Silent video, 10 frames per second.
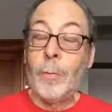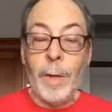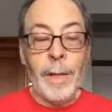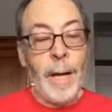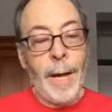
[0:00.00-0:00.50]

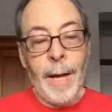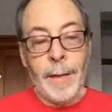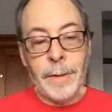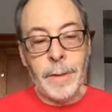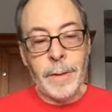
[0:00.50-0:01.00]
Really, I
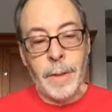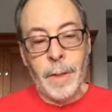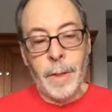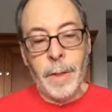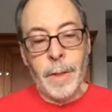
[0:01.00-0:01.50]
asked.
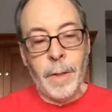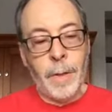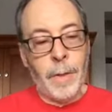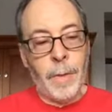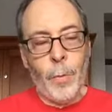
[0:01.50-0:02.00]

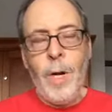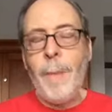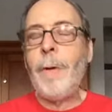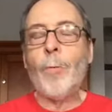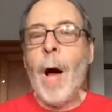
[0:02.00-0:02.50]

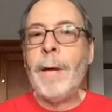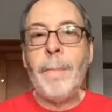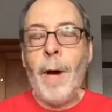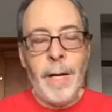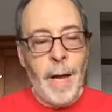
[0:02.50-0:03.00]
Wouldn't it be
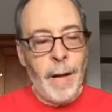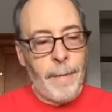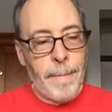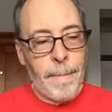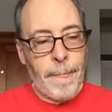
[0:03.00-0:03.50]
rotten by
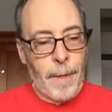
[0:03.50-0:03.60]
now?